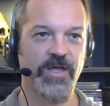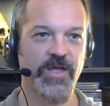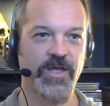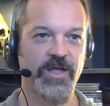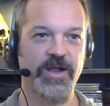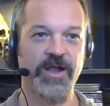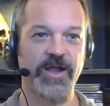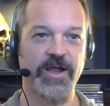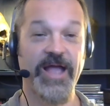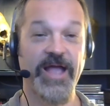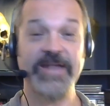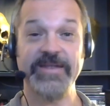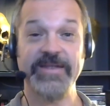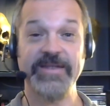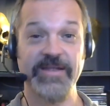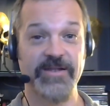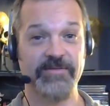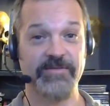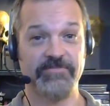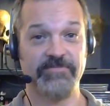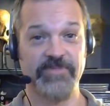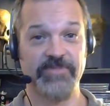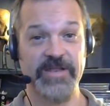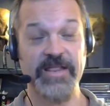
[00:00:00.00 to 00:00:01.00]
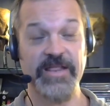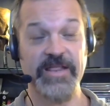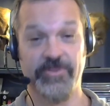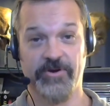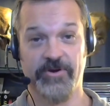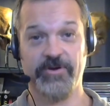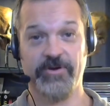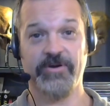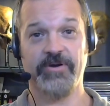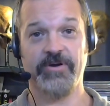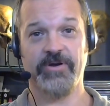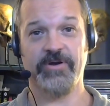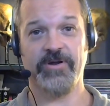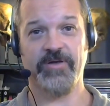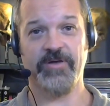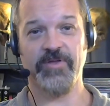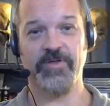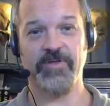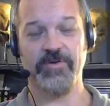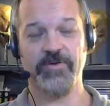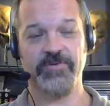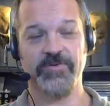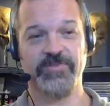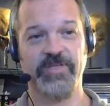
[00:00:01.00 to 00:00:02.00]
And I did neither of
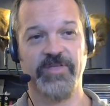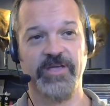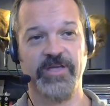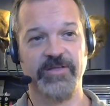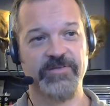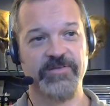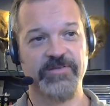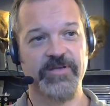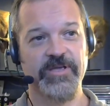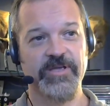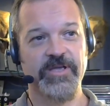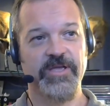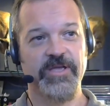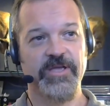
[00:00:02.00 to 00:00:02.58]
those things.